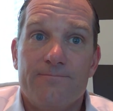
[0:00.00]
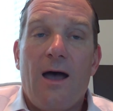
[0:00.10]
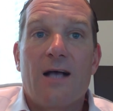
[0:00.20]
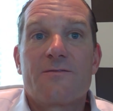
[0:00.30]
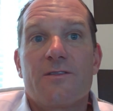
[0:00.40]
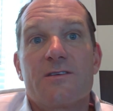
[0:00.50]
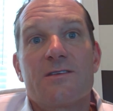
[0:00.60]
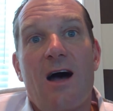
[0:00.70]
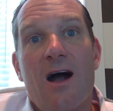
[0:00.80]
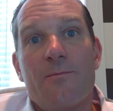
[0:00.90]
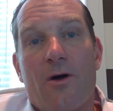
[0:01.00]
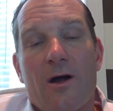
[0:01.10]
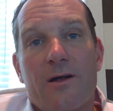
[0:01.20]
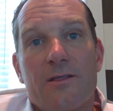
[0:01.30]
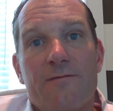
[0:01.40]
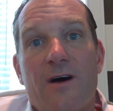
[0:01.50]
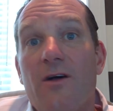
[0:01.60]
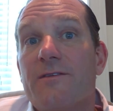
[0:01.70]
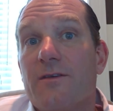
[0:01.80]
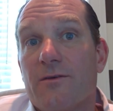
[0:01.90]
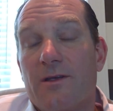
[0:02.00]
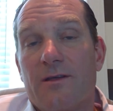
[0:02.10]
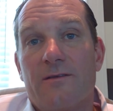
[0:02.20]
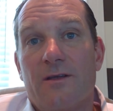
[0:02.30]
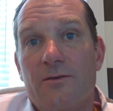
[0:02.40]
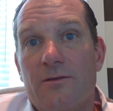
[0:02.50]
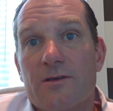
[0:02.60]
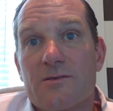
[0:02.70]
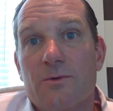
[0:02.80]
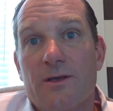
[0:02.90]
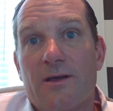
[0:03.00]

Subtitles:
As for the stock market, the volatility continued this week.